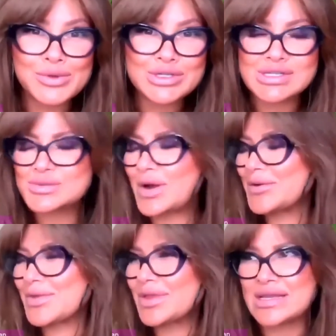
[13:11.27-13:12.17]
which is one
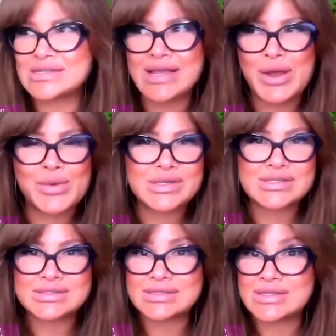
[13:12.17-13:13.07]
of the things I
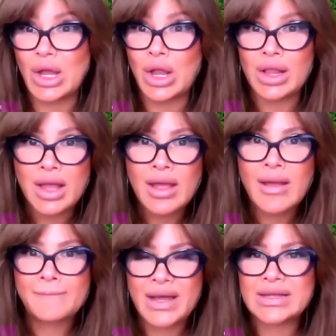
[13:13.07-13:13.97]
always tell
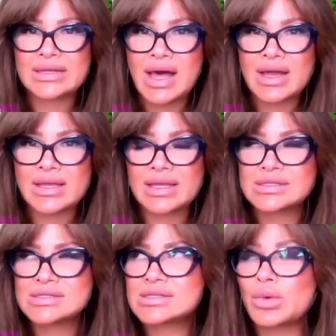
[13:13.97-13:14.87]
my
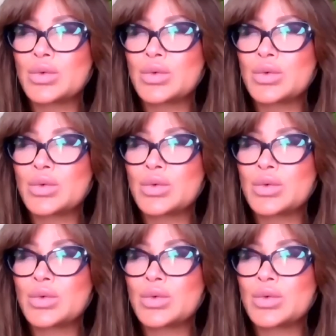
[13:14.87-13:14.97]
clients.